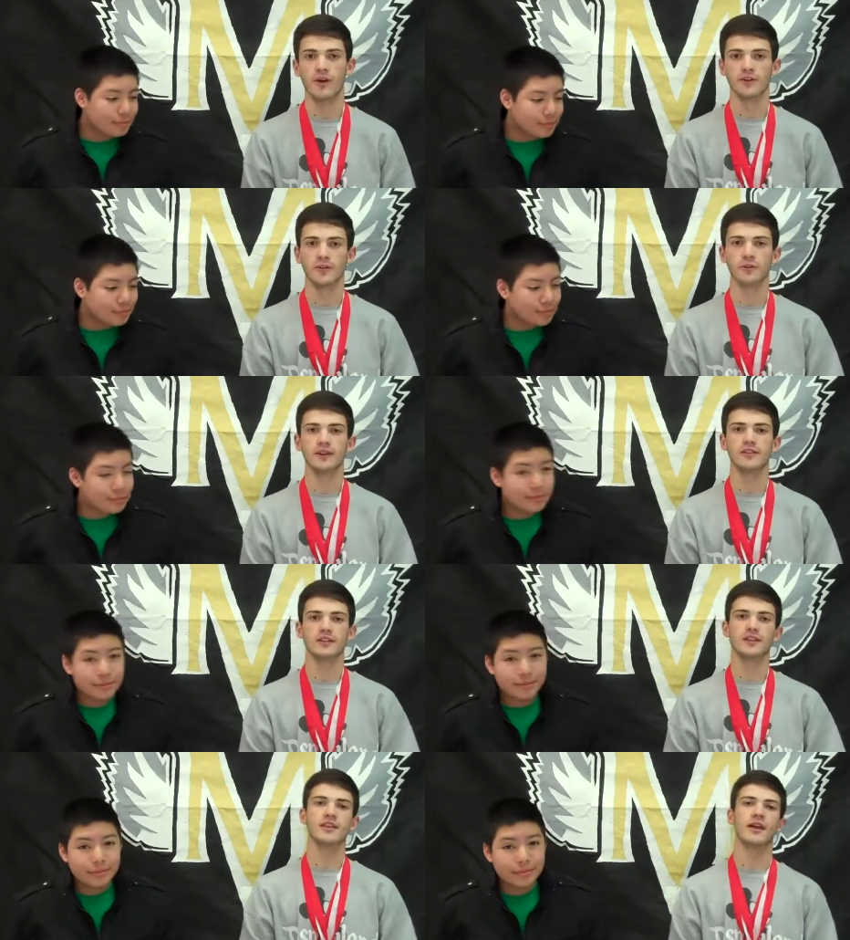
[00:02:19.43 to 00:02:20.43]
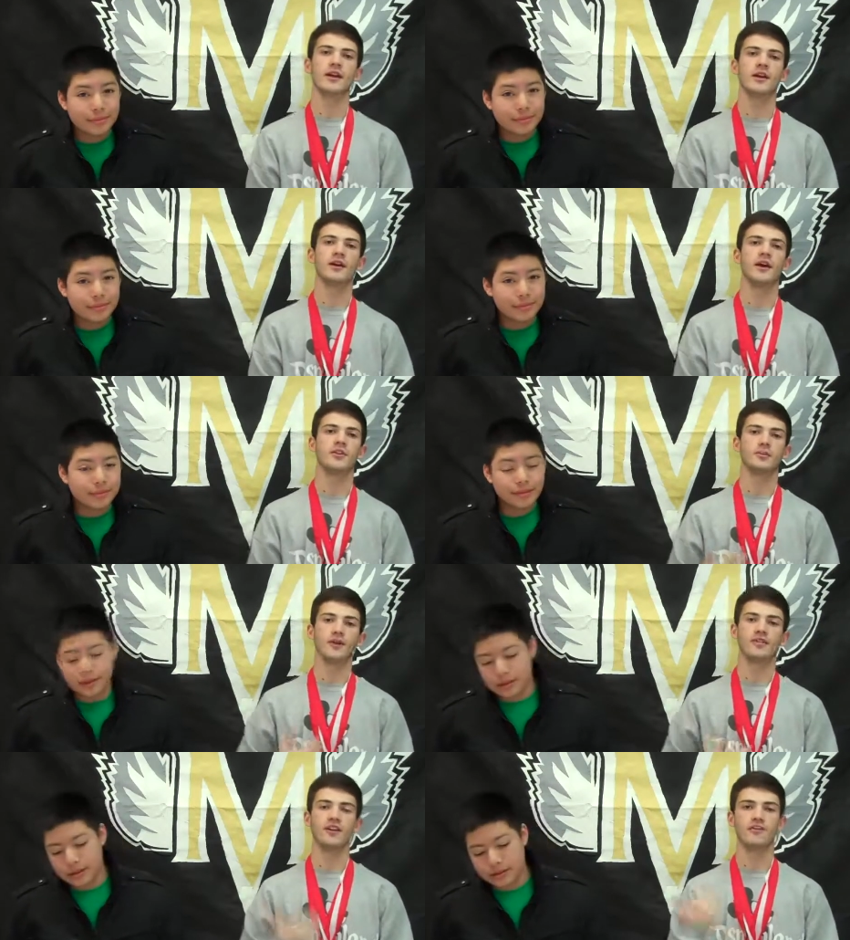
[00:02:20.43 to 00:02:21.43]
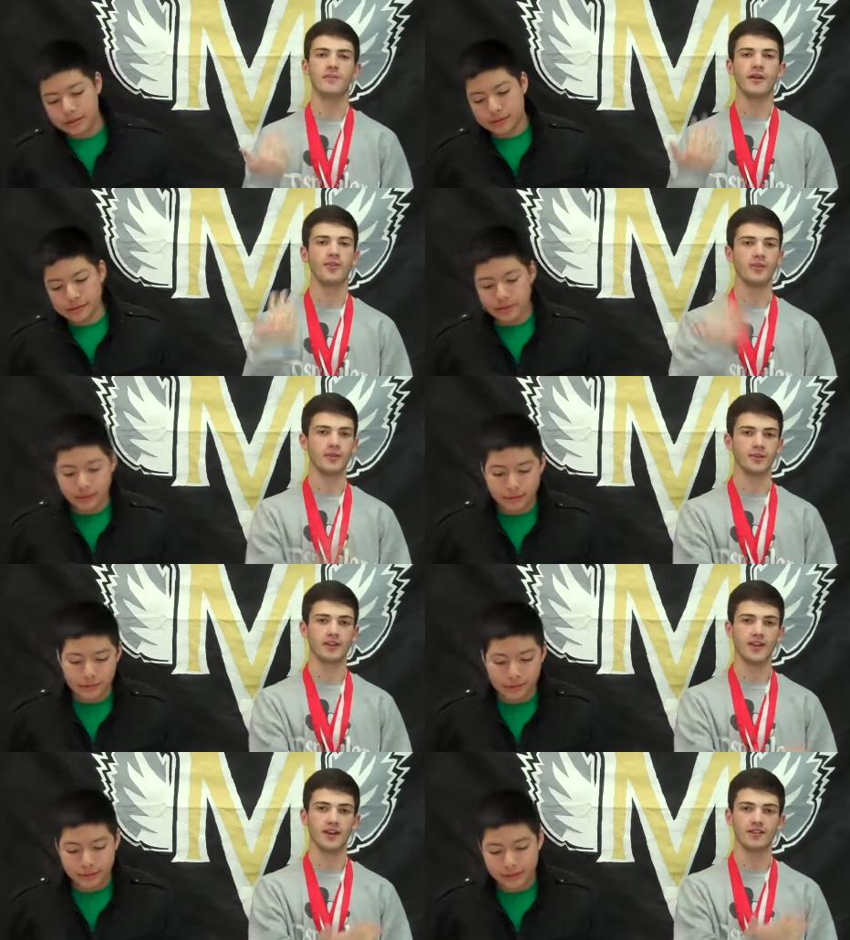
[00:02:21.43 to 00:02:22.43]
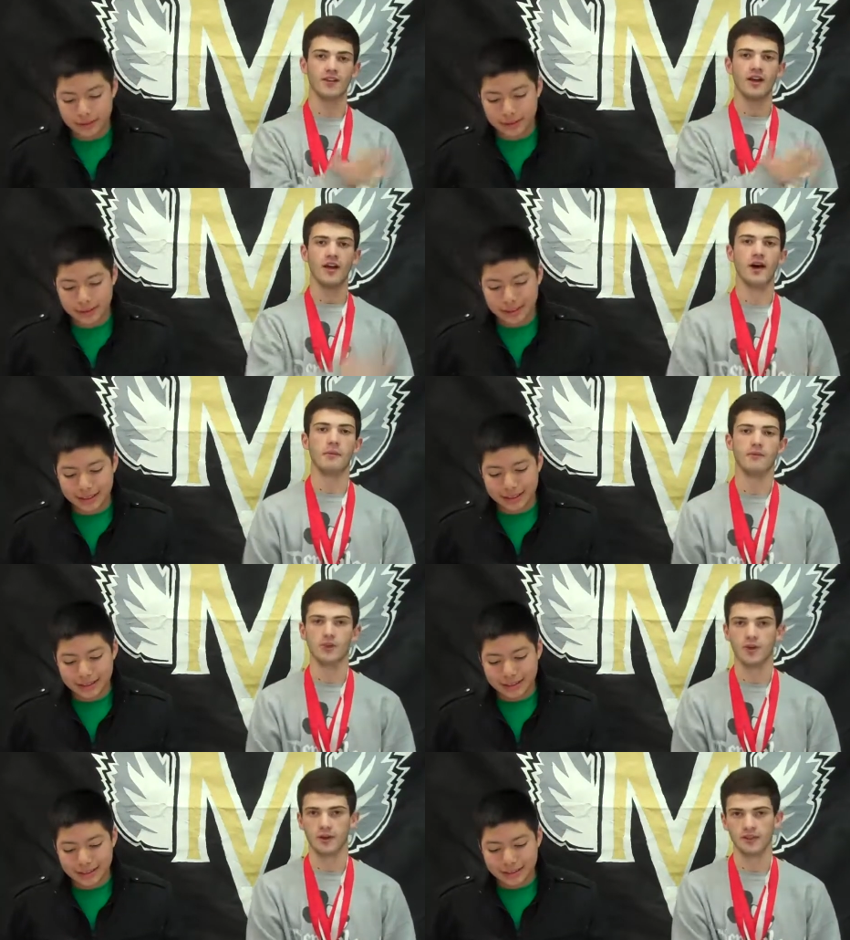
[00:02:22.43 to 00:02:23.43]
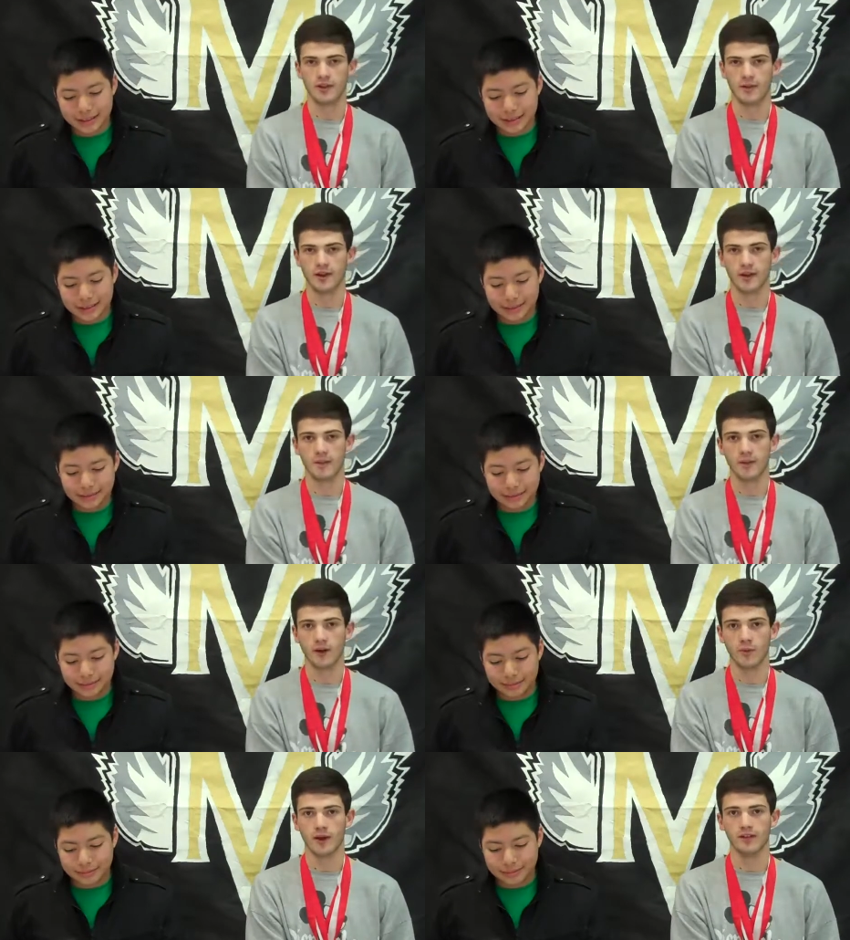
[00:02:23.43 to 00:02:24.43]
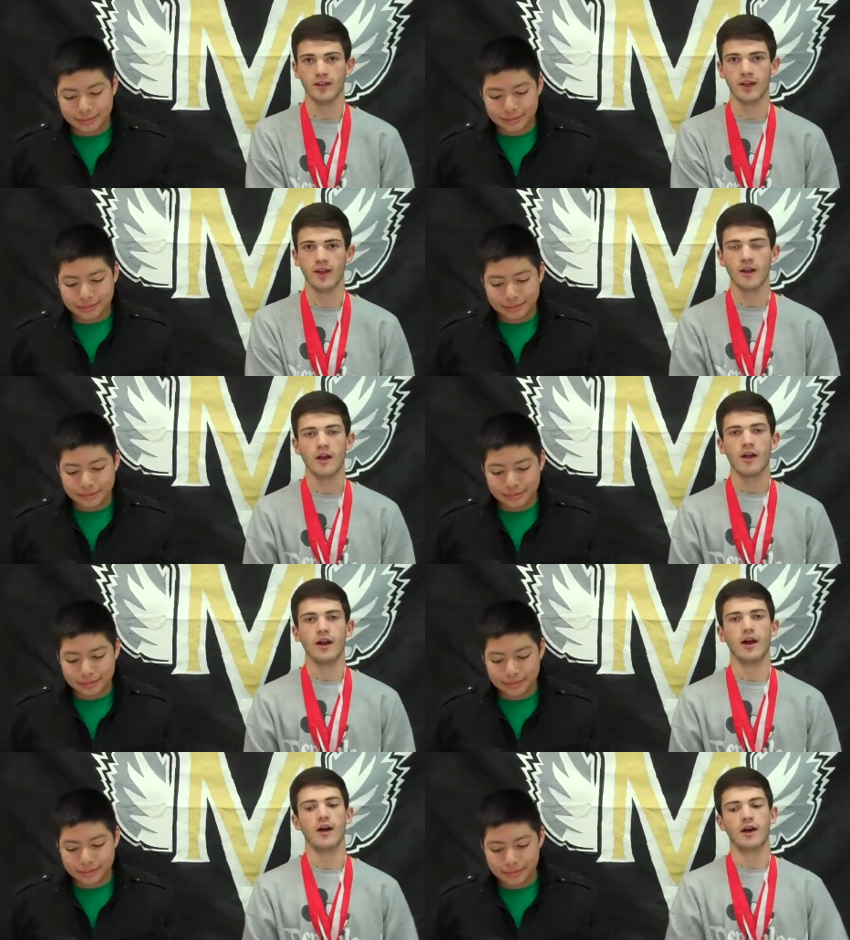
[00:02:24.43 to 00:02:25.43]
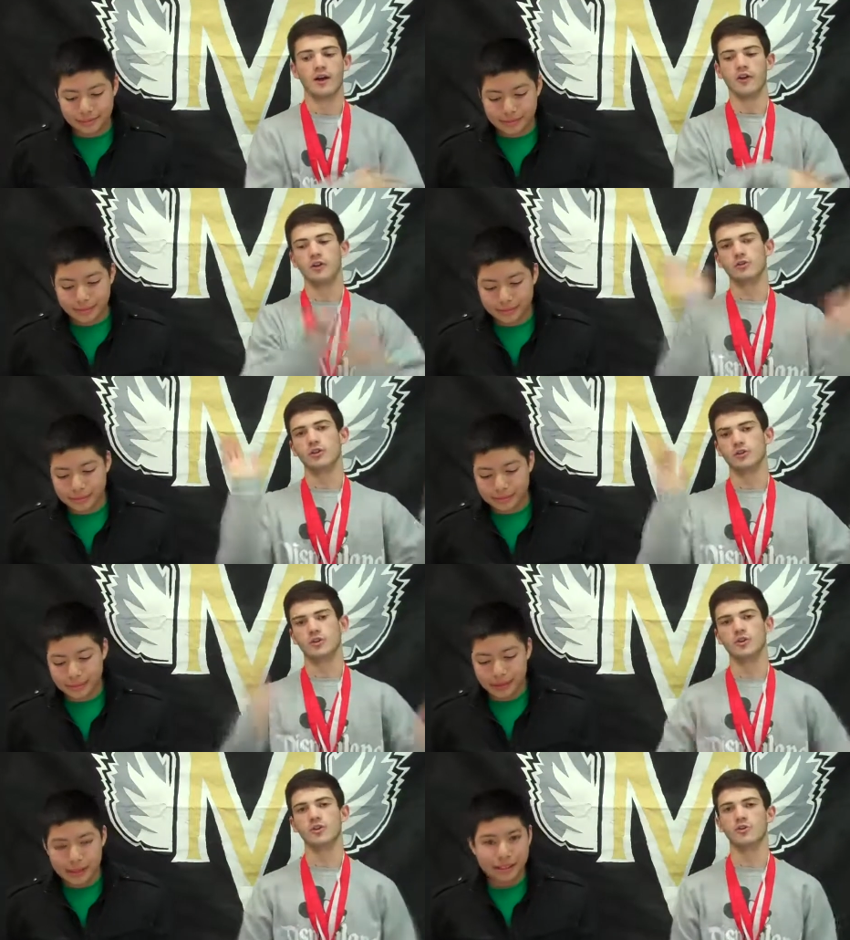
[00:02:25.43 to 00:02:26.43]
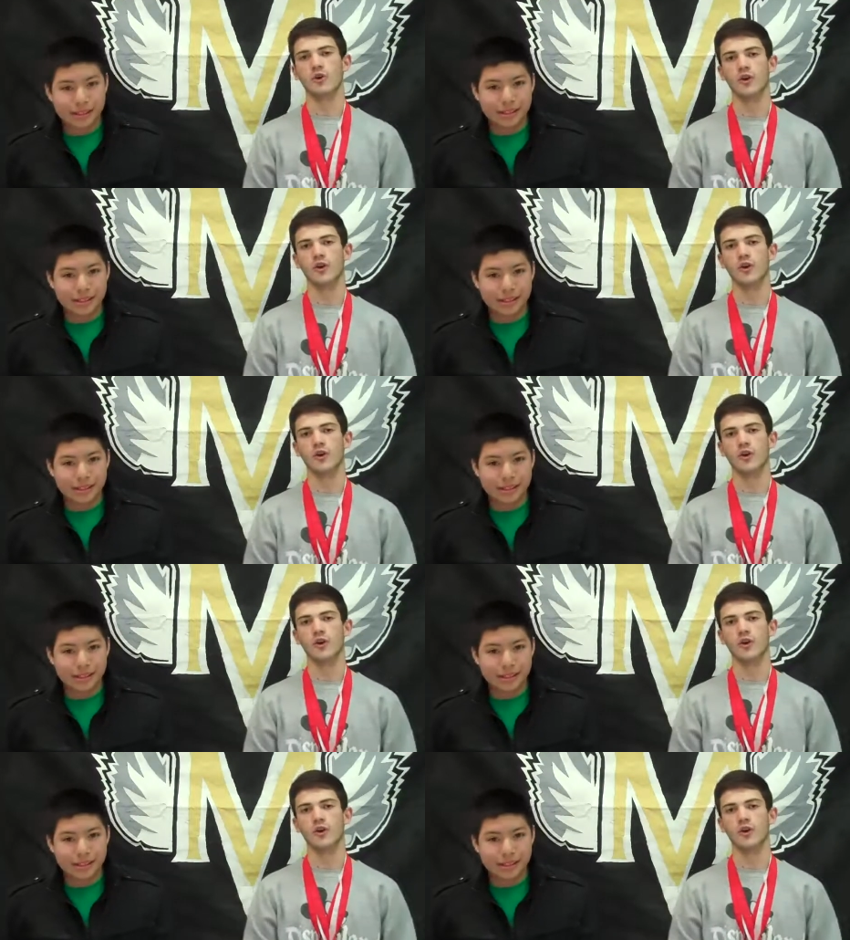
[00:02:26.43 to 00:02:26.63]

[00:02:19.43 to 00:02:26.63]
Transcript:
Speaker 1: So please get that in either to myself, Bethel, or Miss Kness um, if you don't get that money in by Wednesday uh, no shirt for you.